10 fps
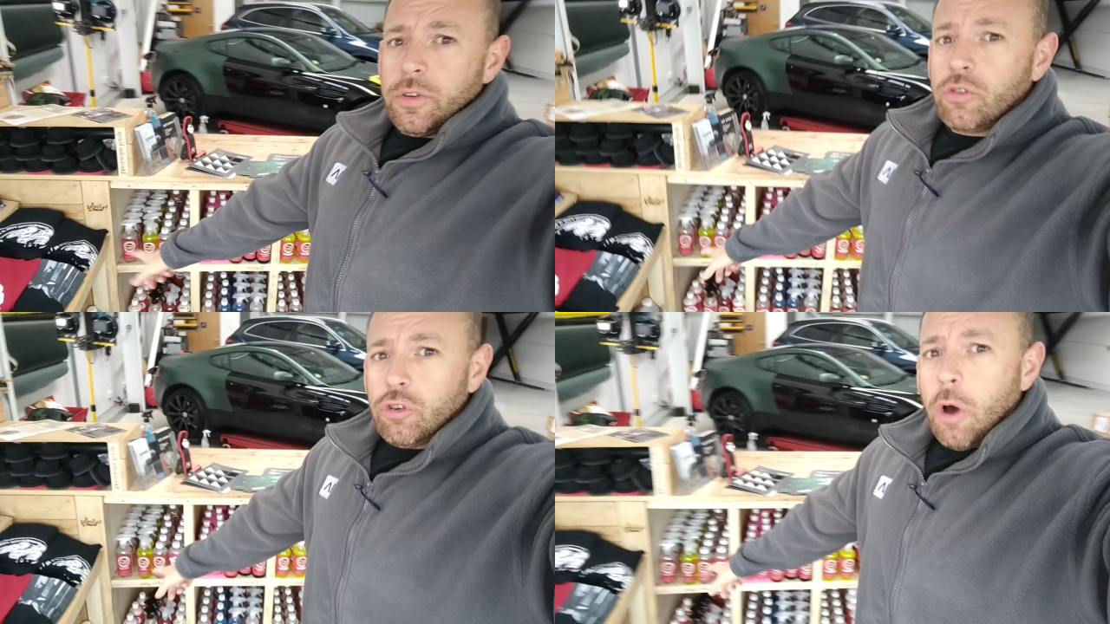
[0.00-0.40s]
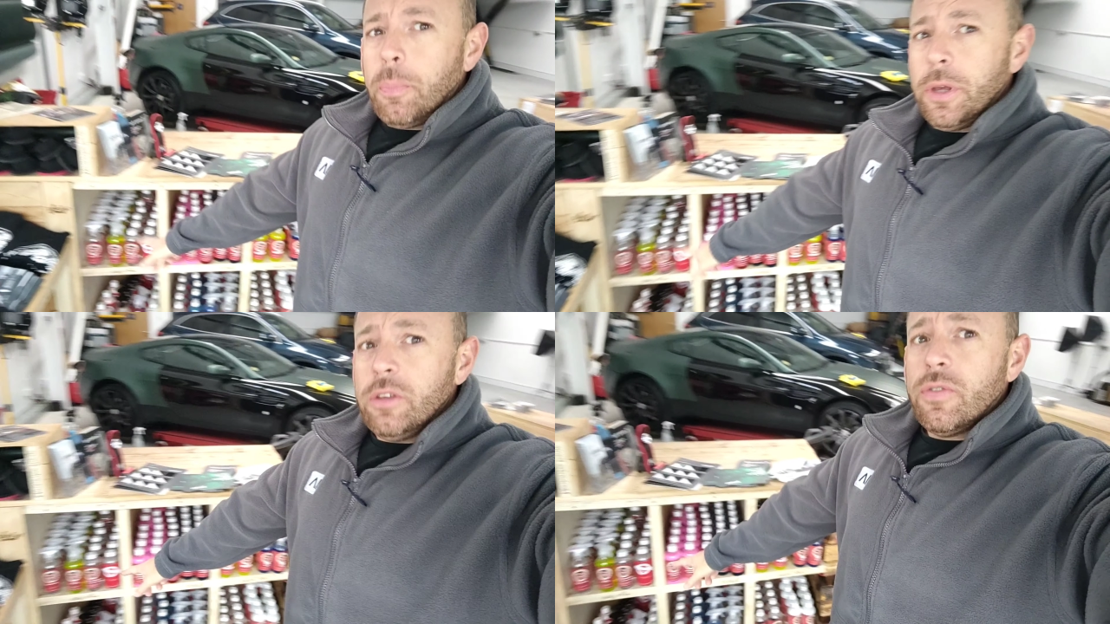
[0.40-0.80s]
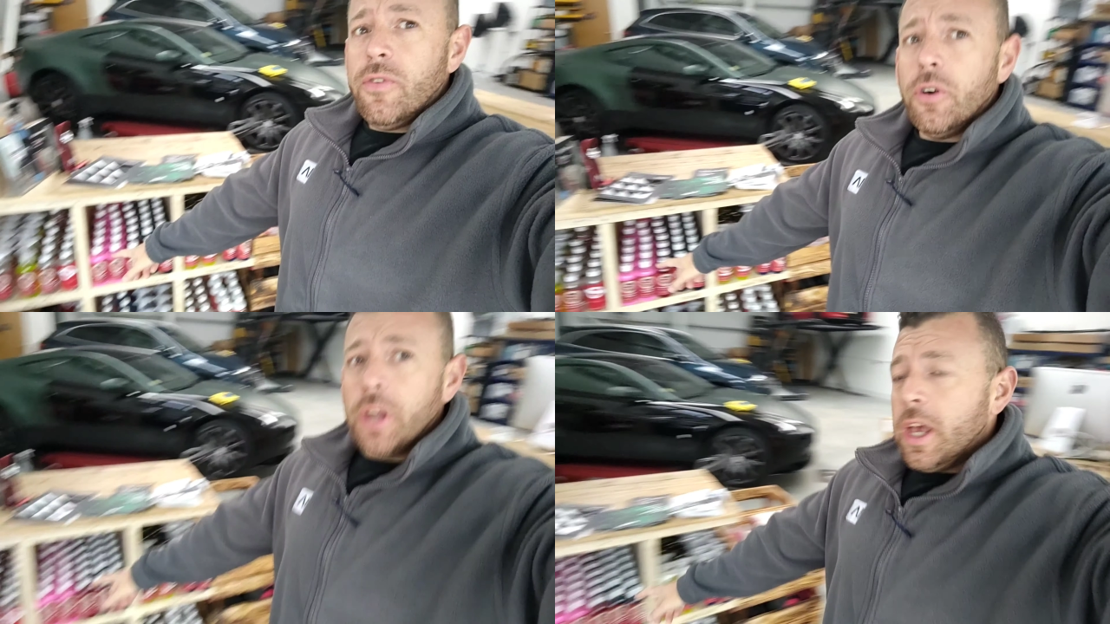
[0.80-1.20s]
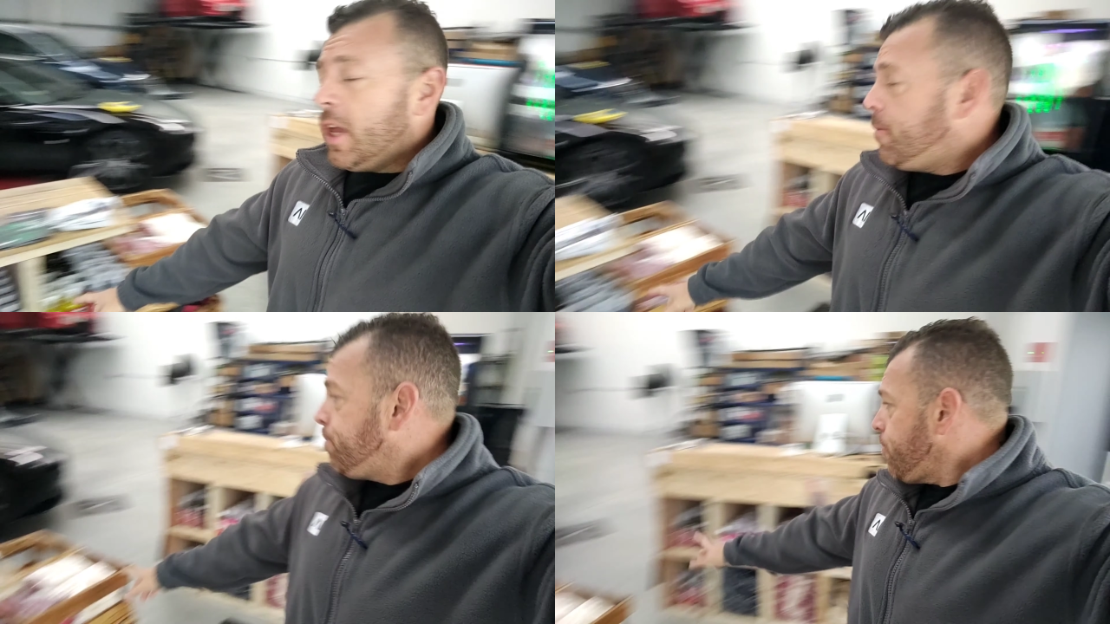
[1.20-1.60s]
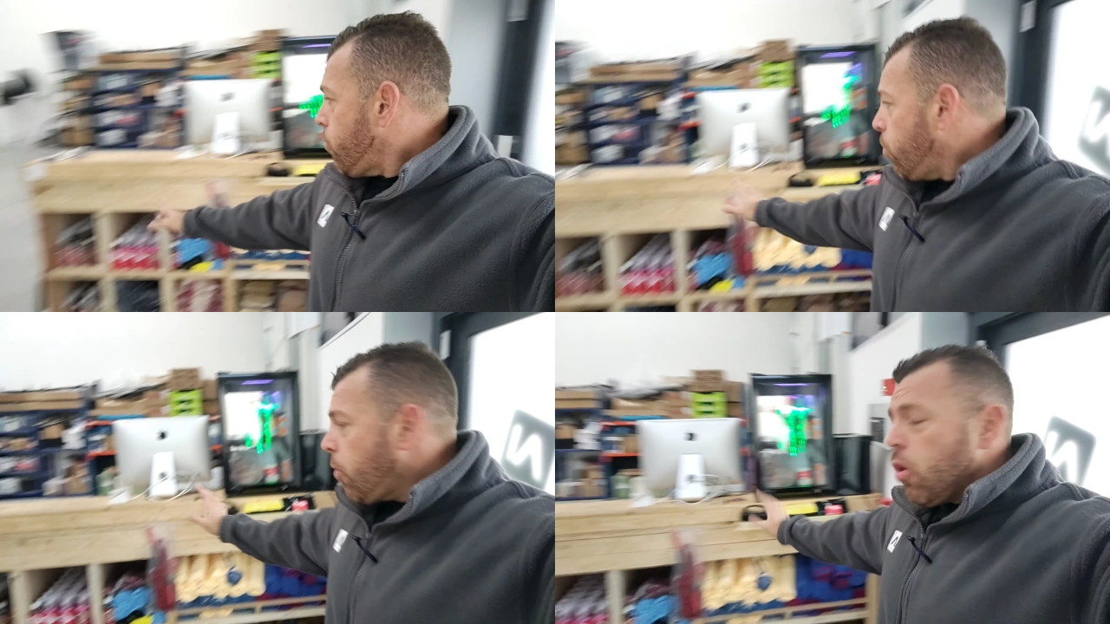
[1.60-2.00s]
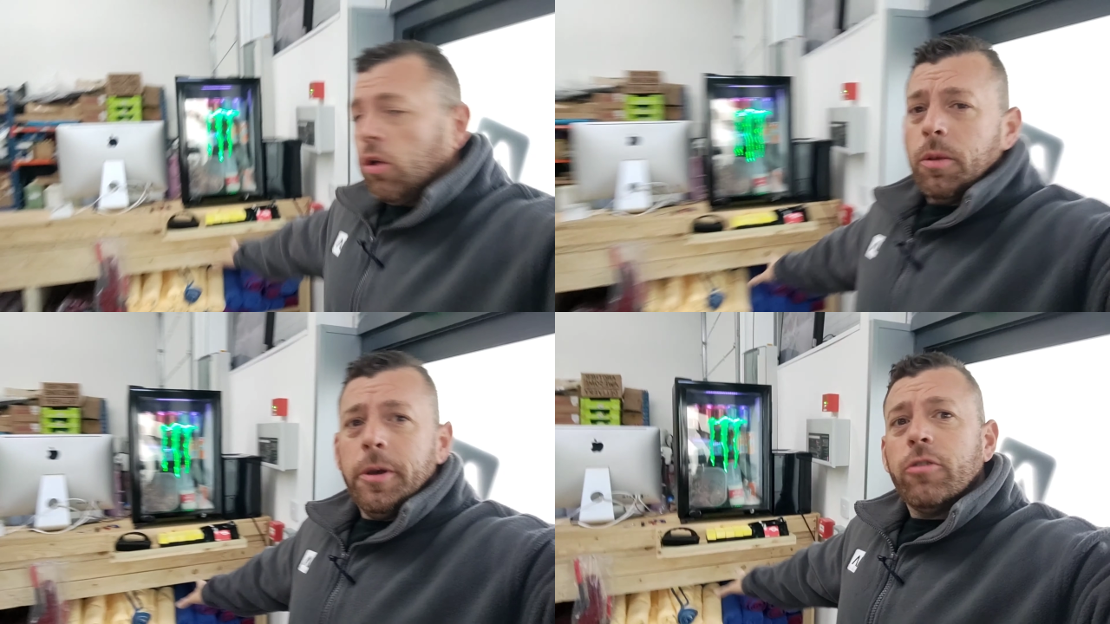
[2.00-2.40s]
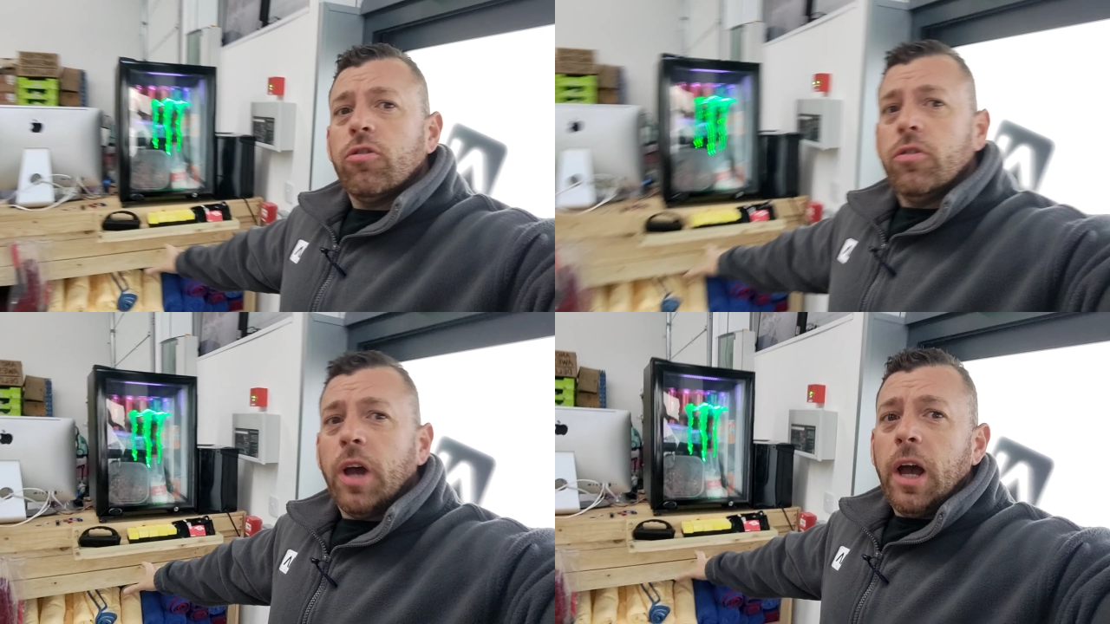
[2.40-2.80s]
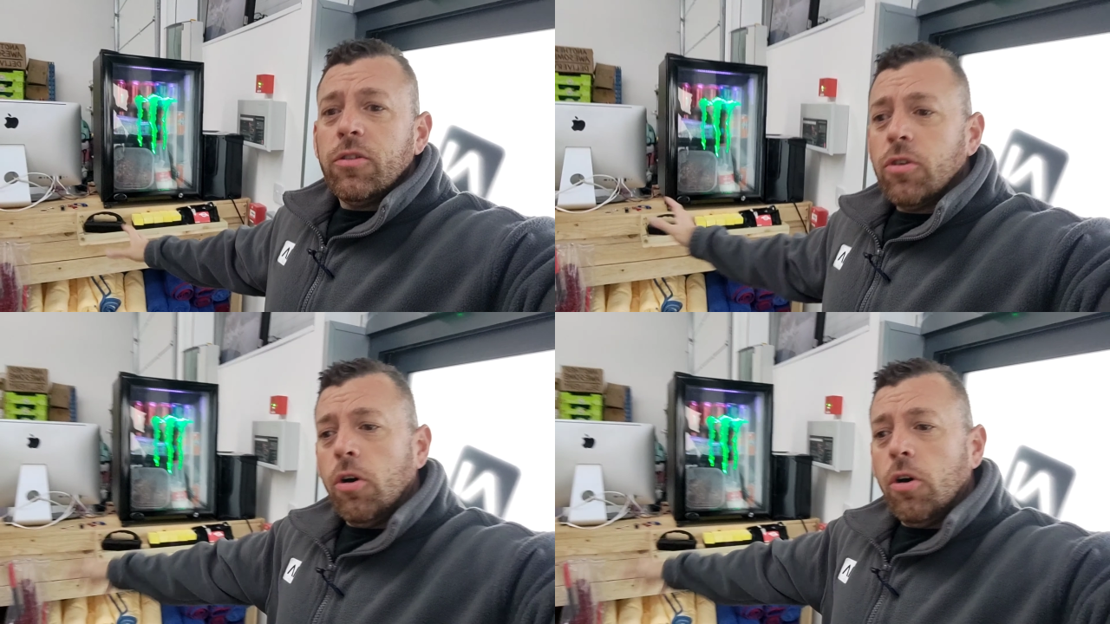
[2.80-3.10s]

the shop is 40 all the merchandise,